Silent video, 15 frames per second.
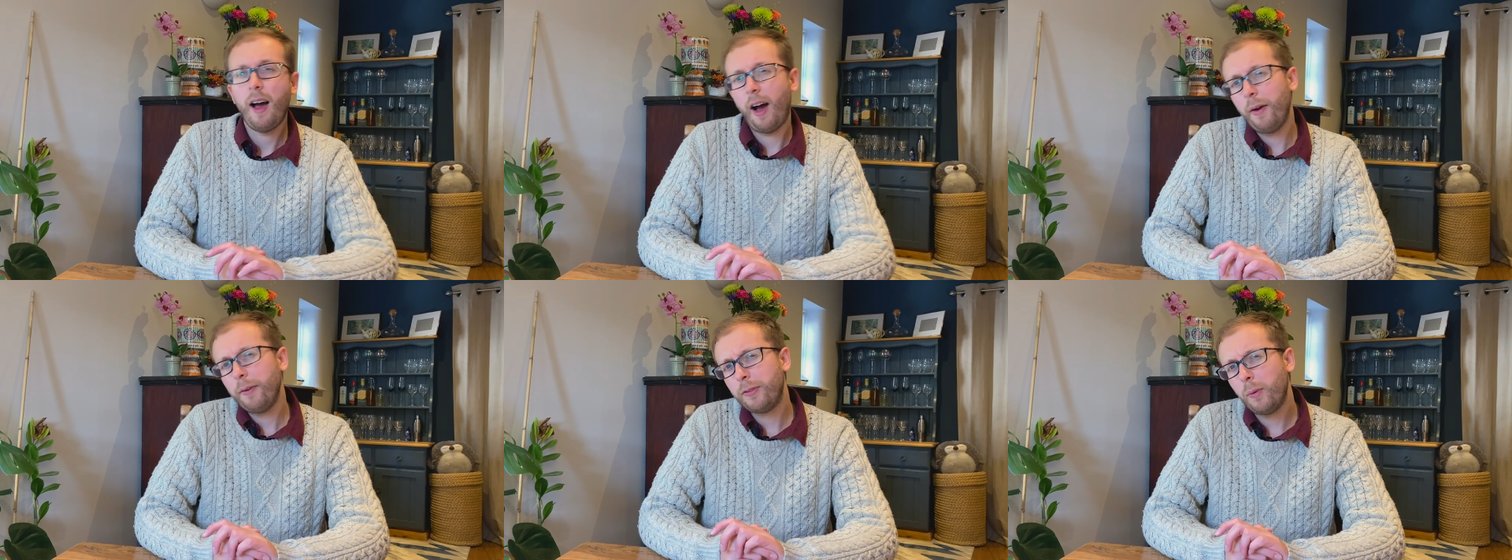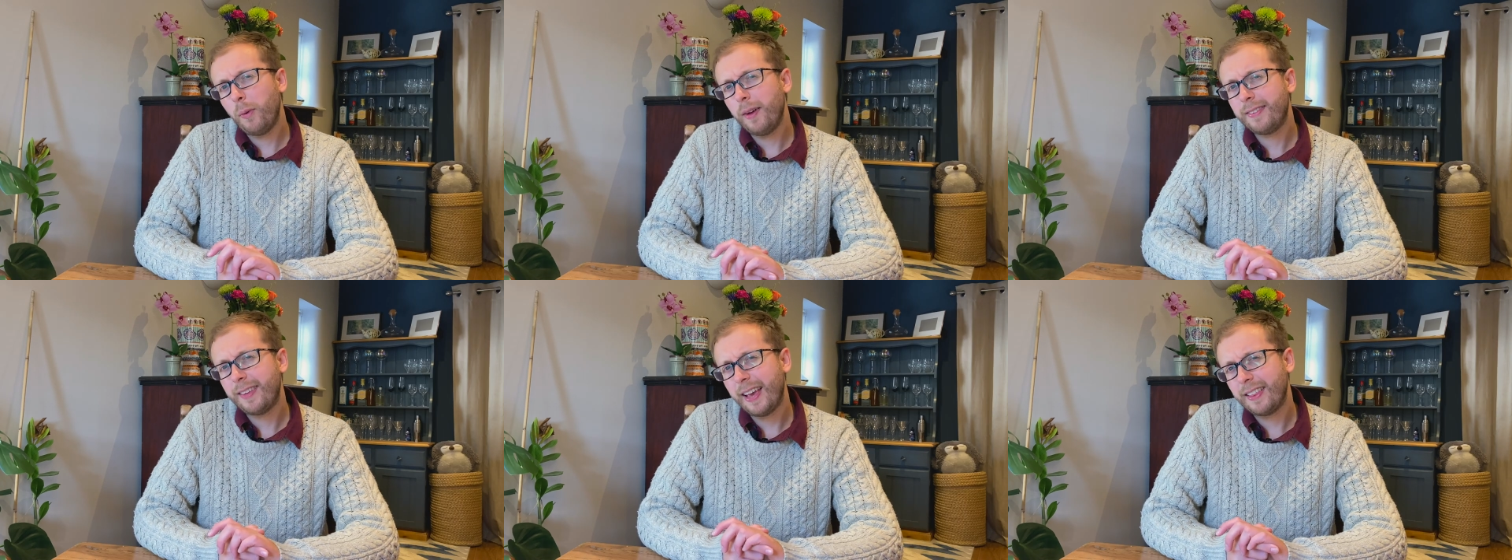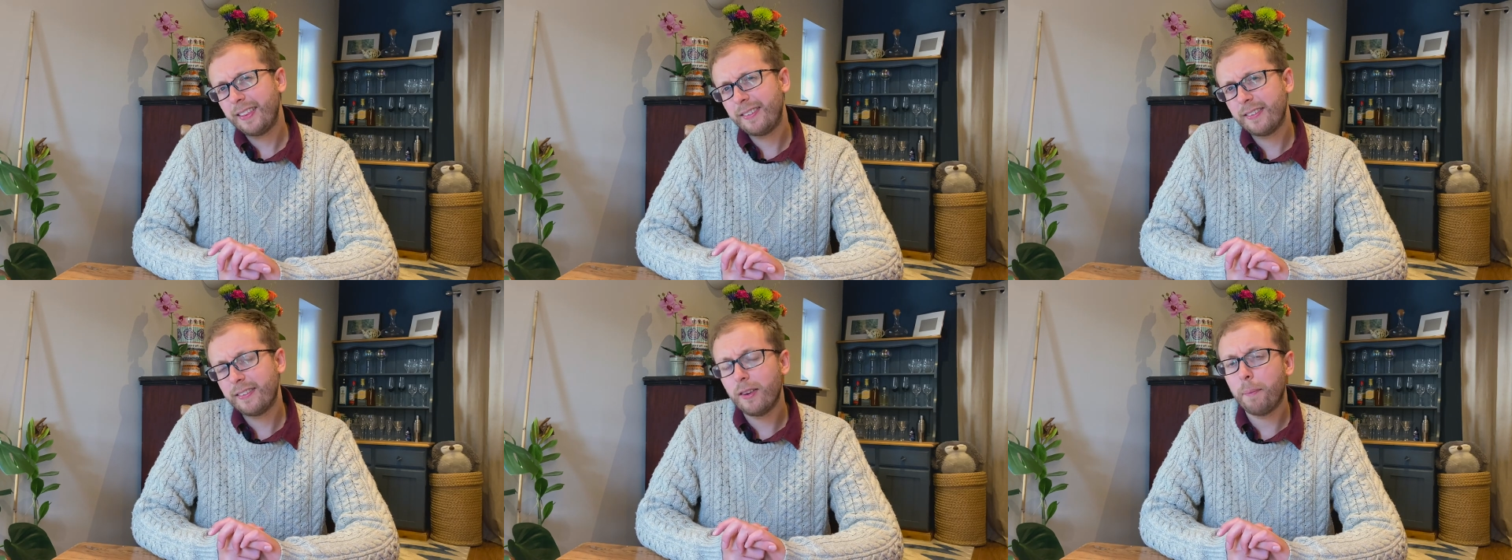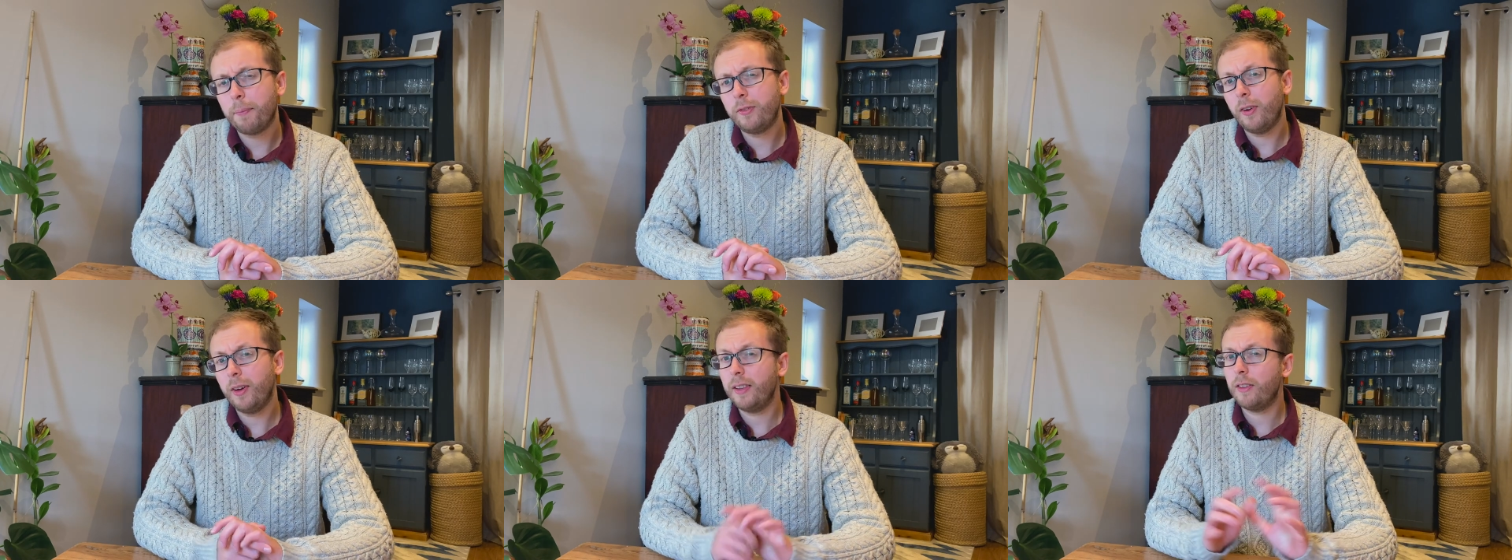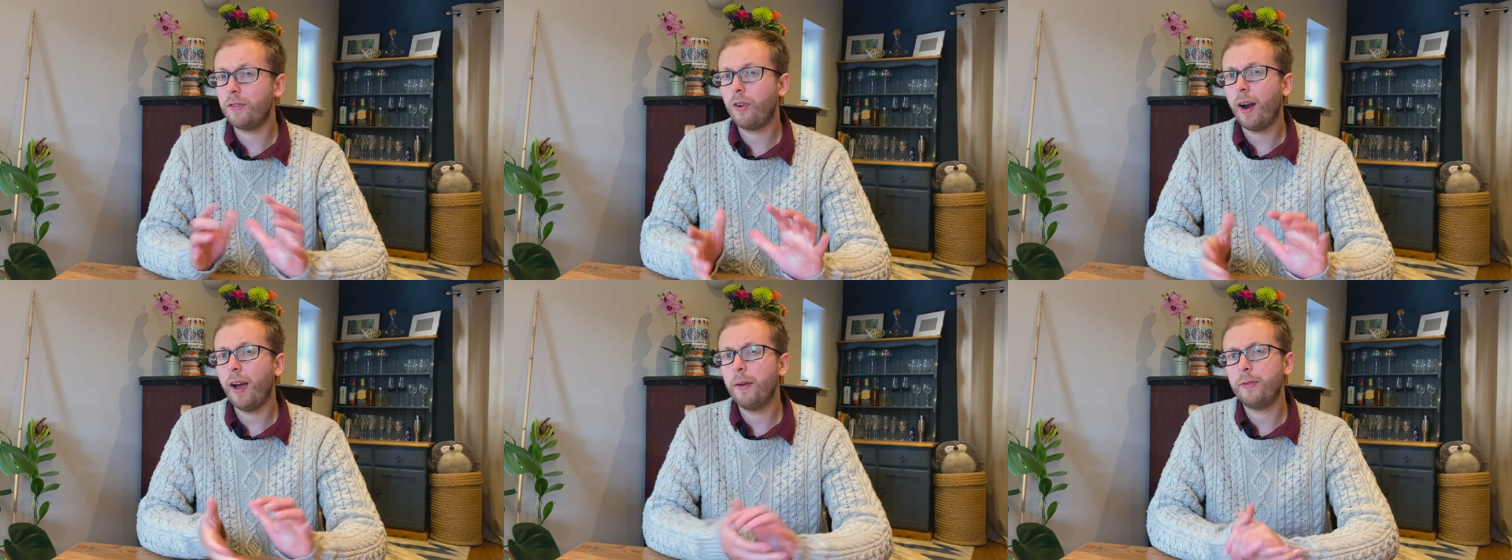I also want to take this as an opportunity to
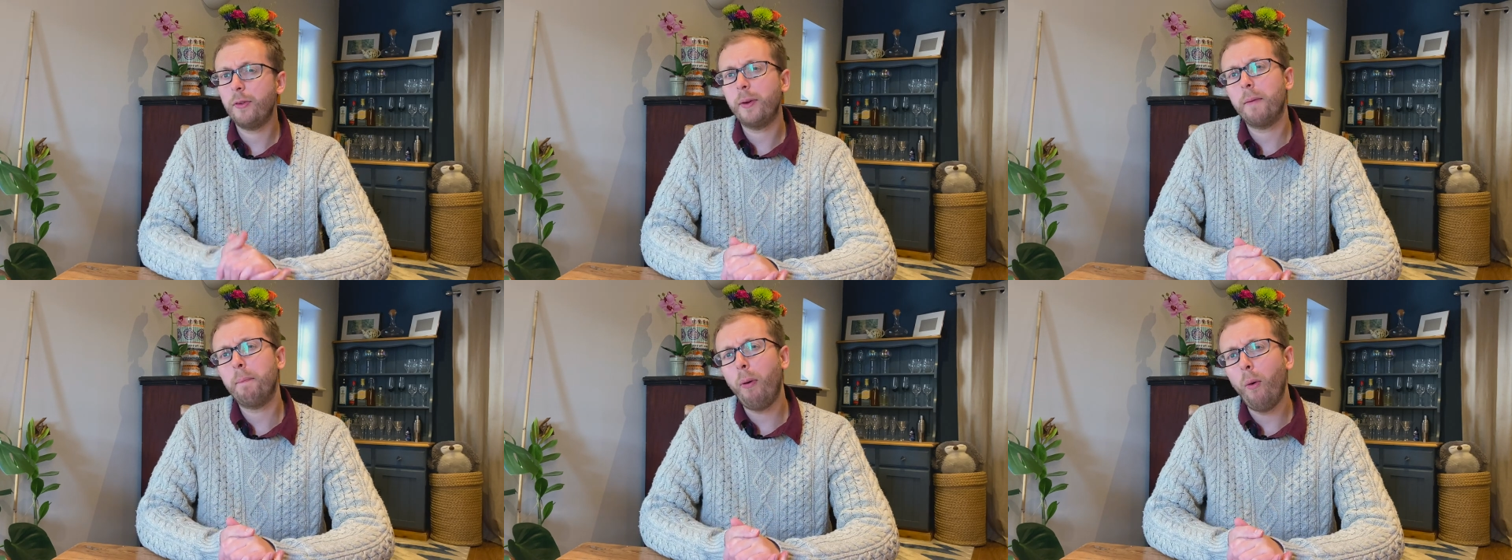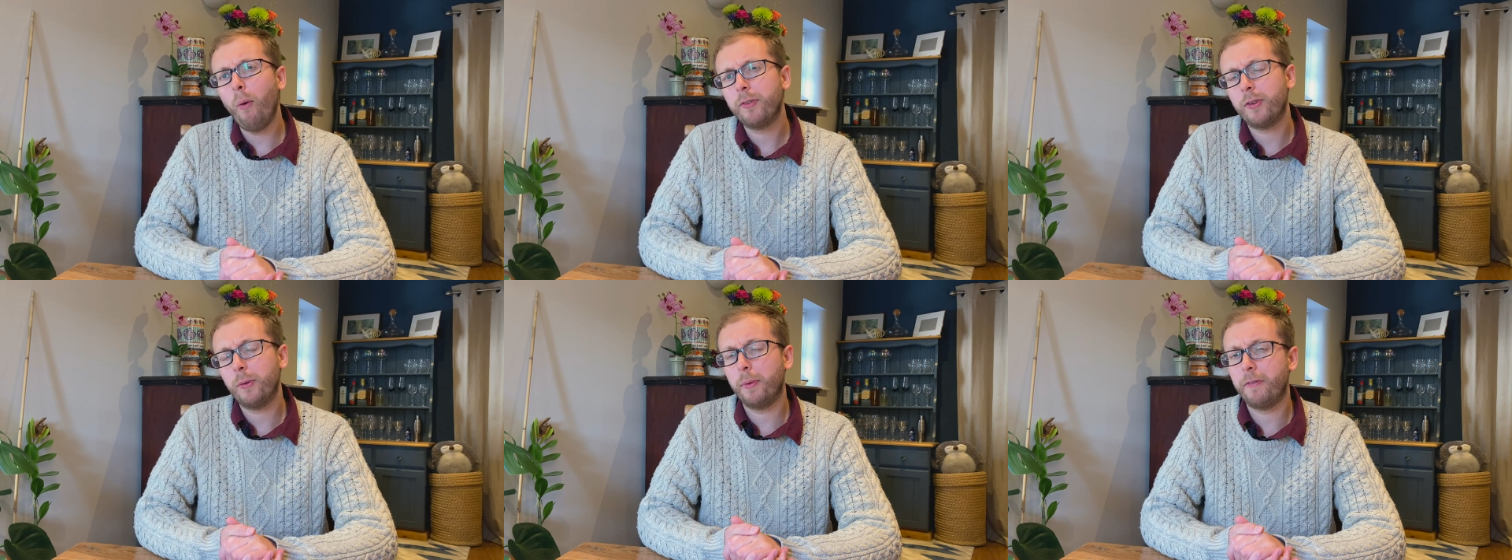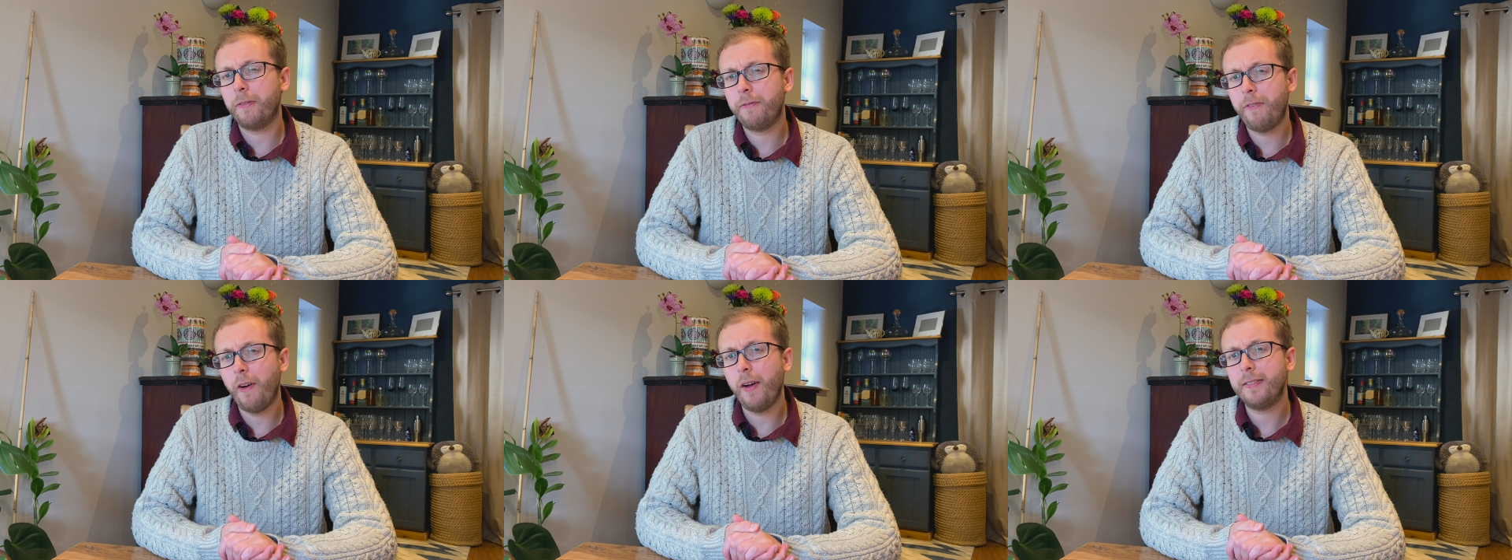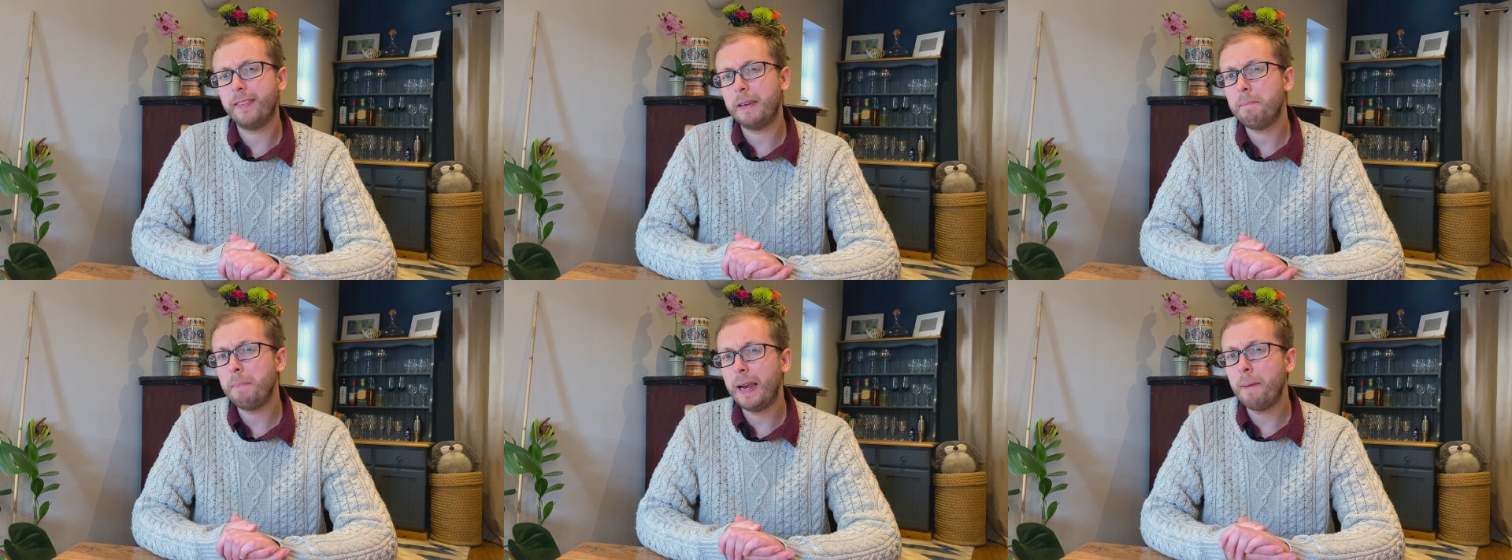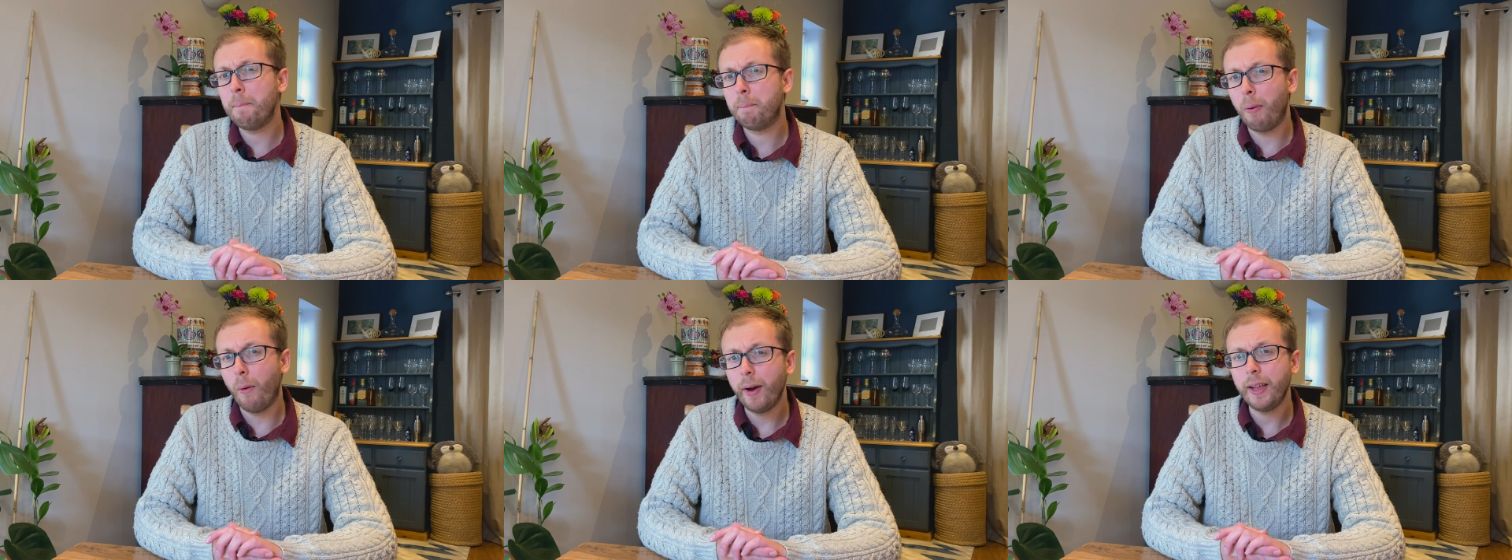try out doing a porter with a
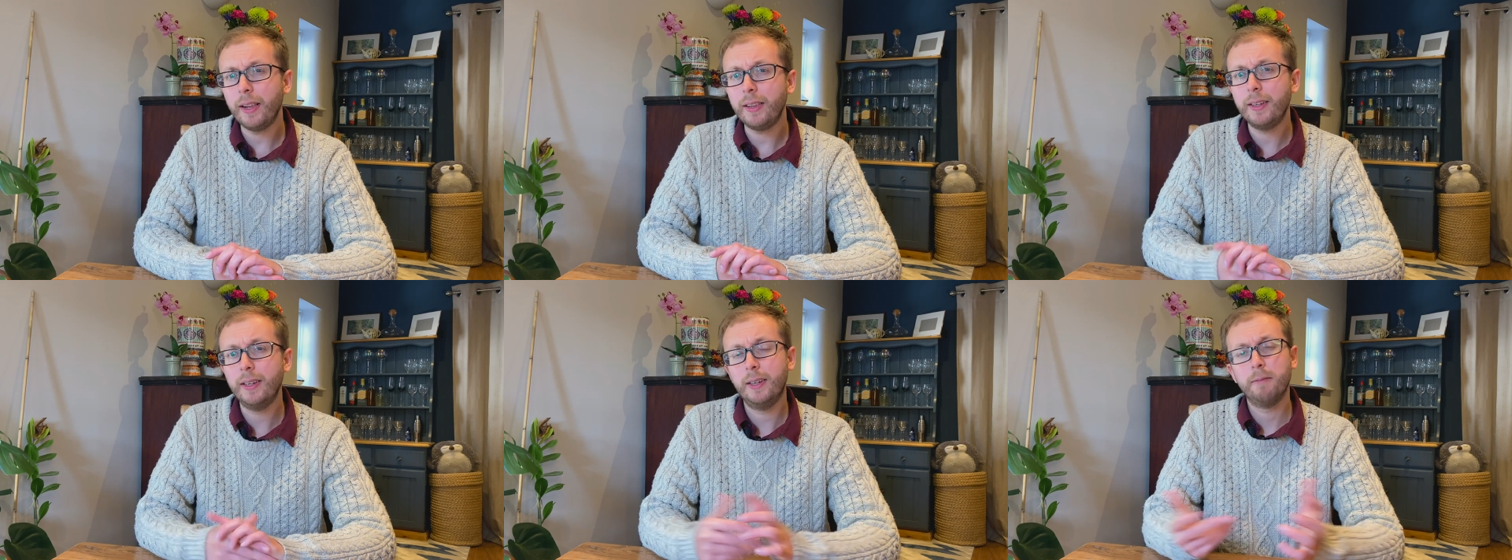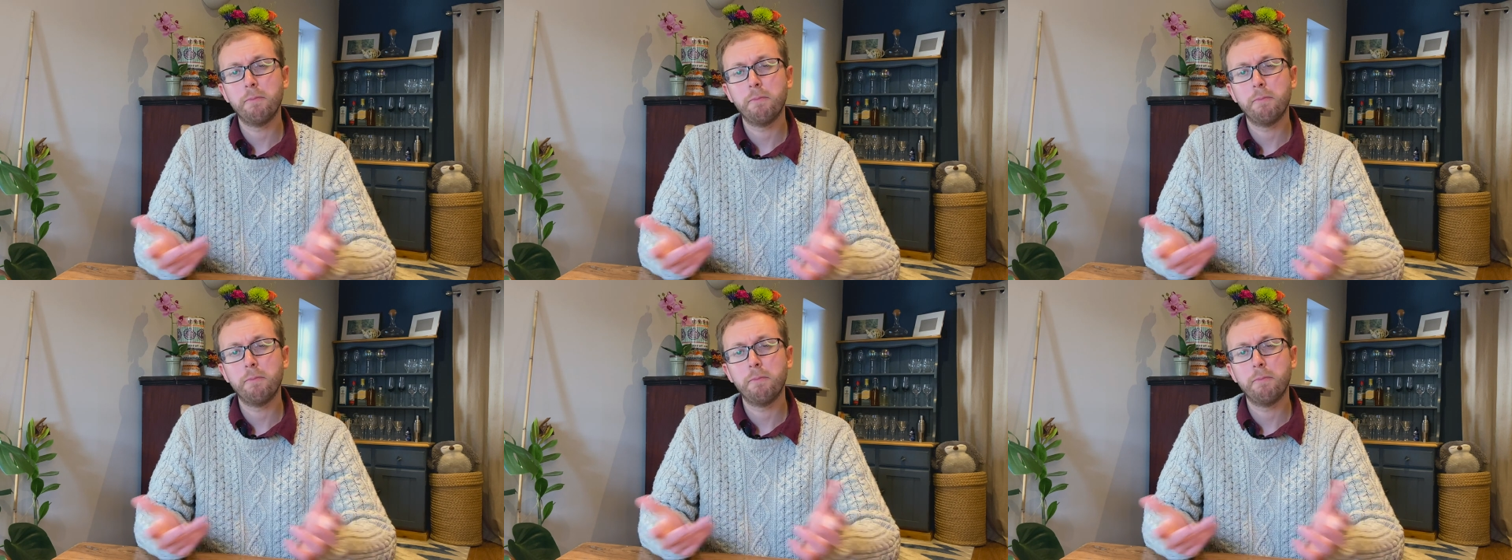30-minute boil.